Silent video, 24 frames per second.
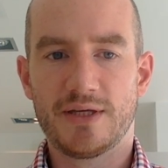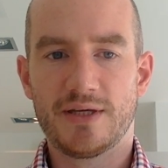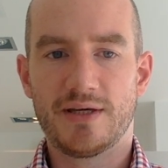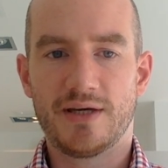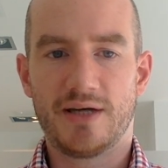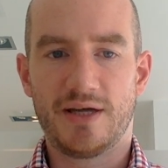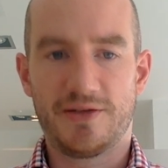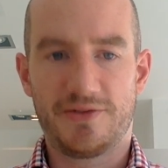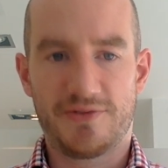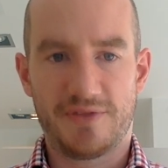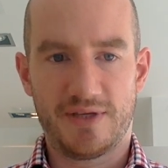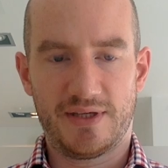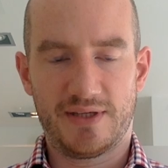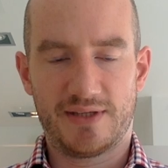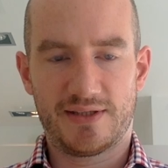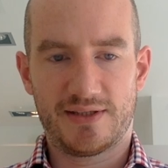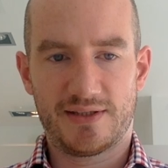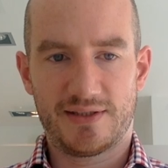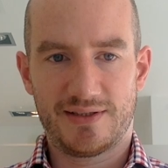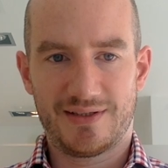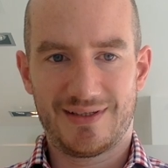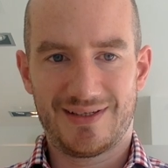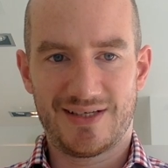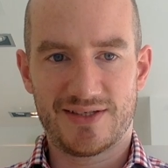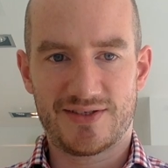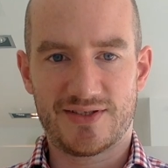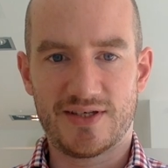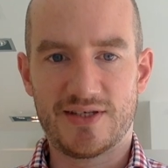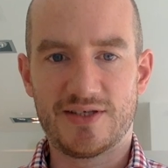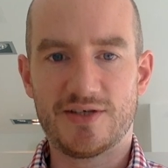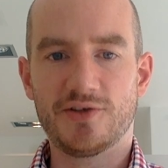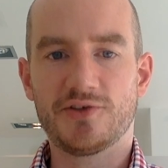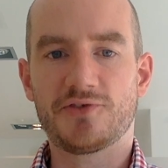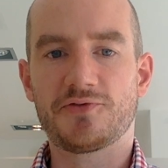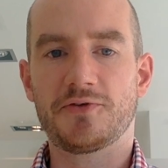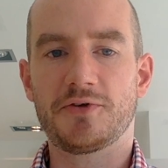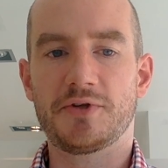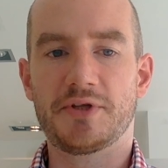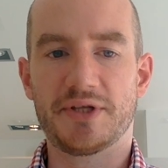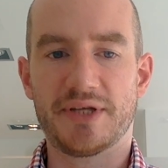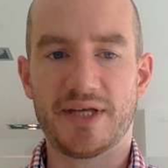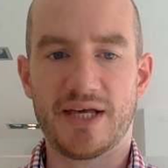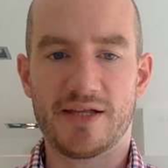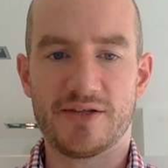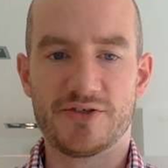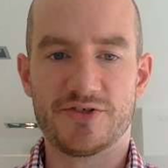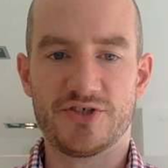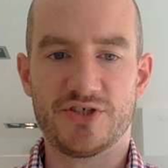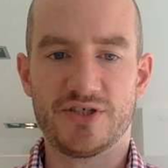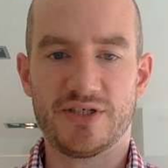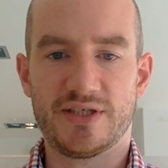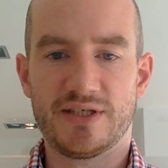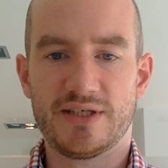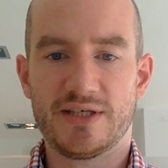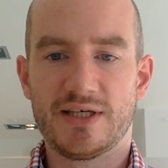I think it's a useful analogy